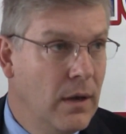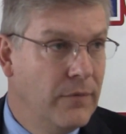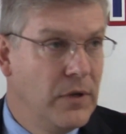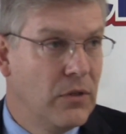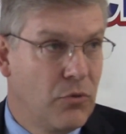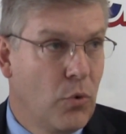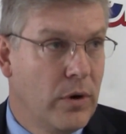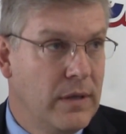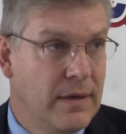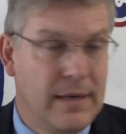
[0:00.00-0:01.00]
of the
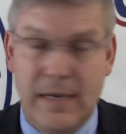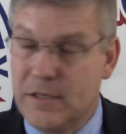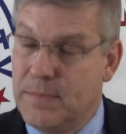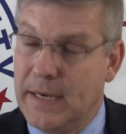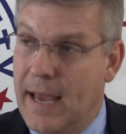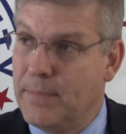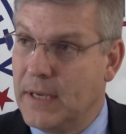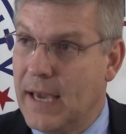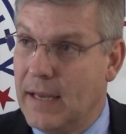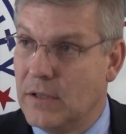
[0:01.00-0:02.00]
authority that has been
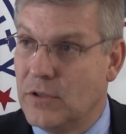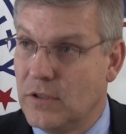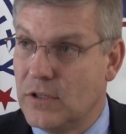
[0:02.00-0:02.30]
abdicated to